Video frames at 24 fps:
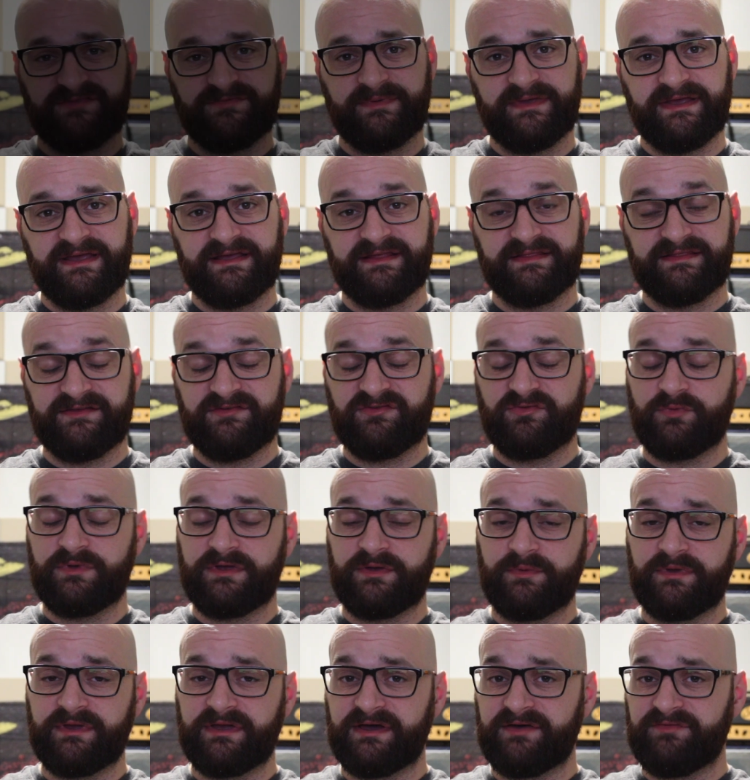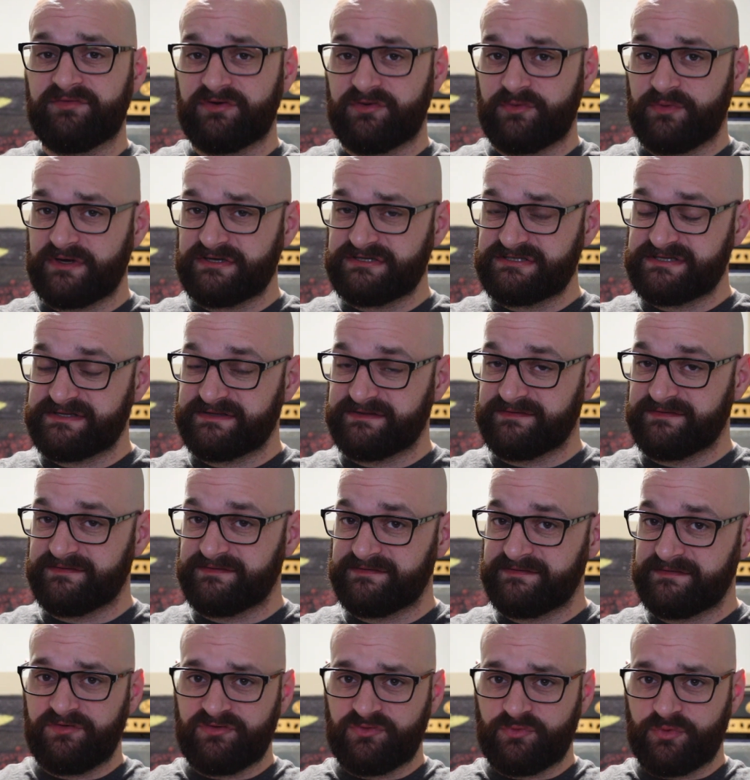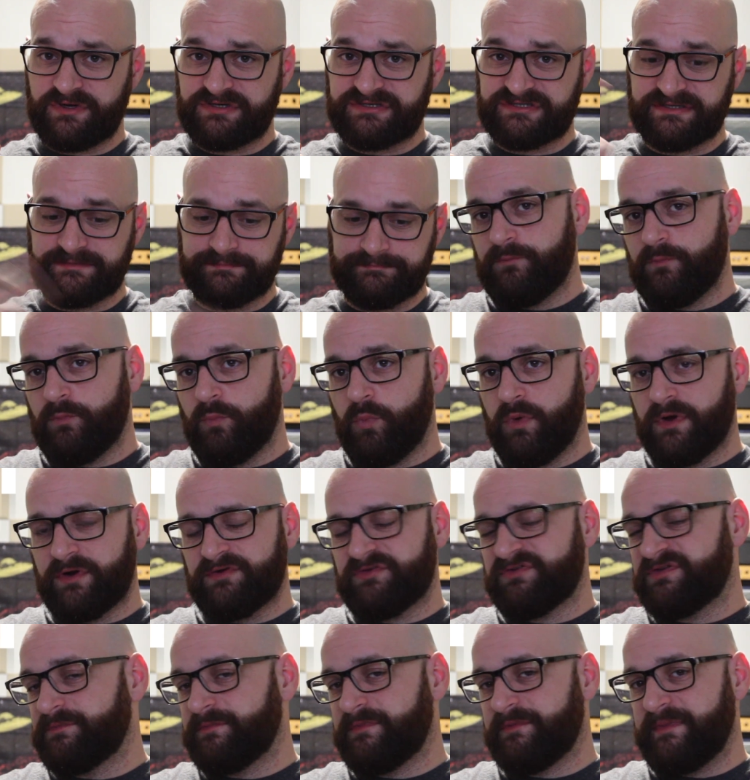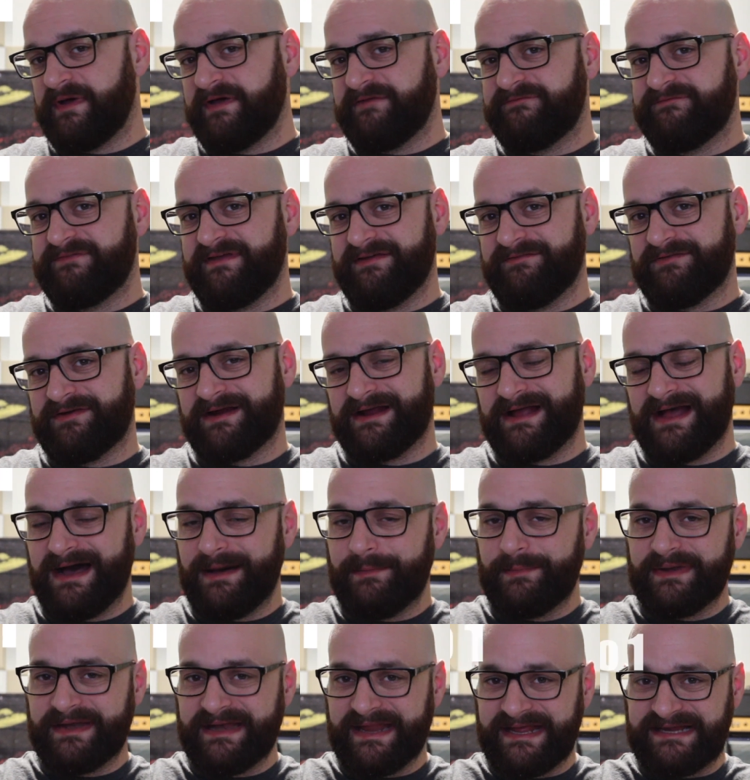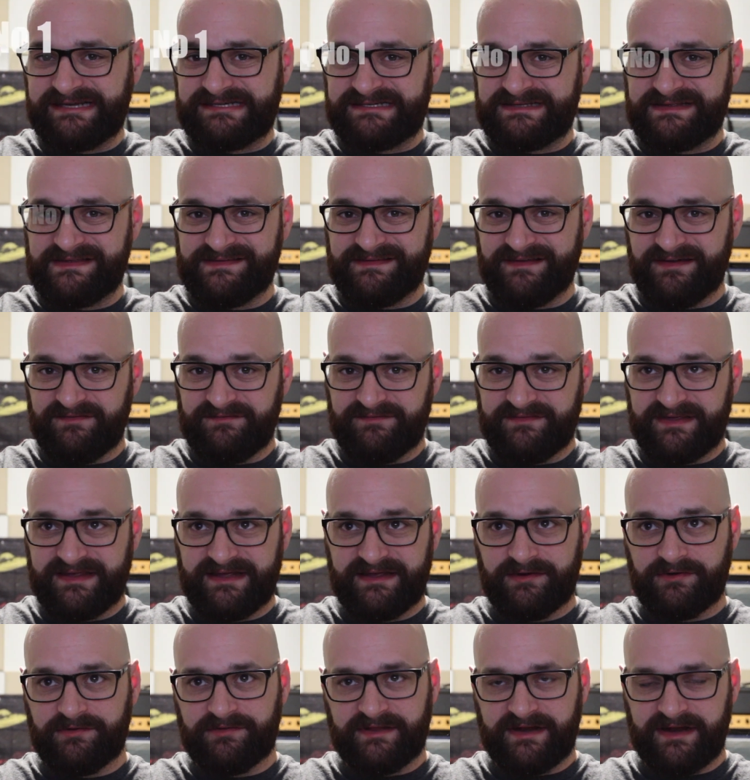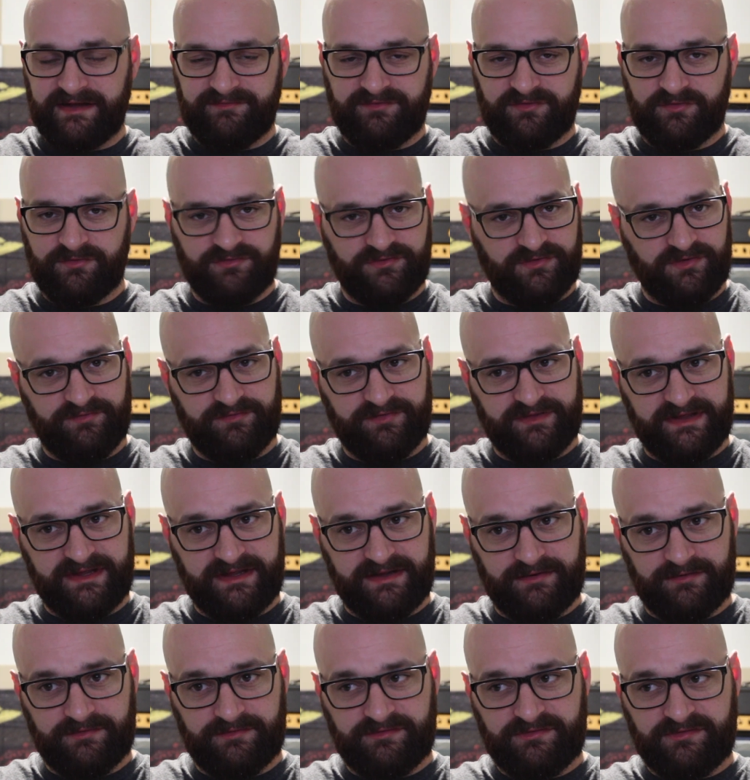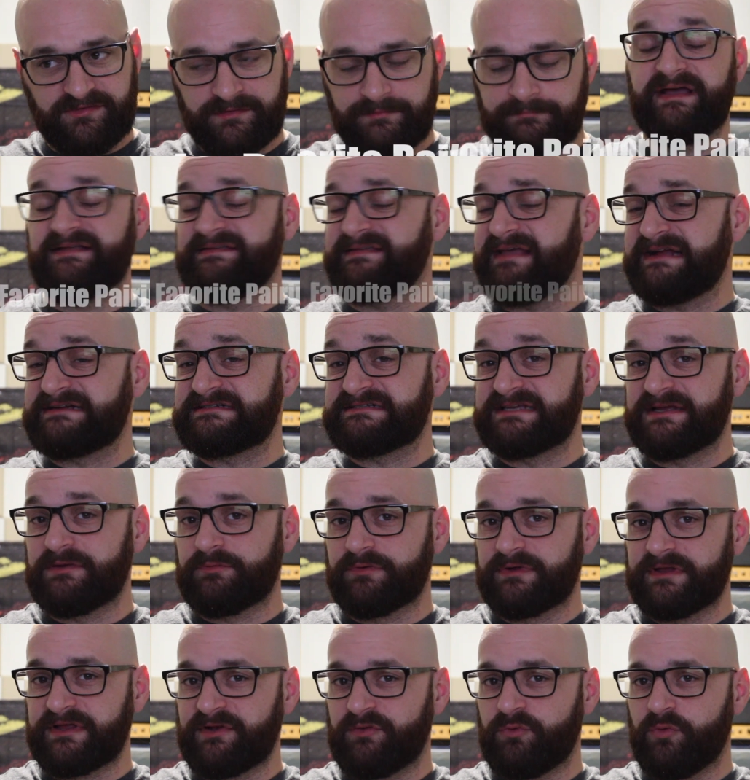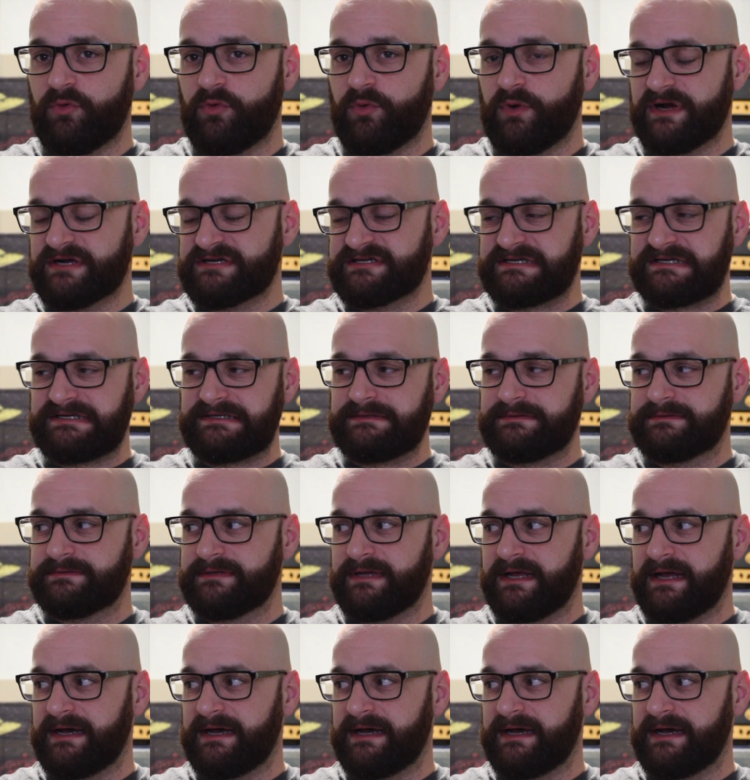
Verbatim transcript: Speak. This week we cover questions. First question, what are some of my favorite combinations of gear that I've used over the years? That's actually a really cool question.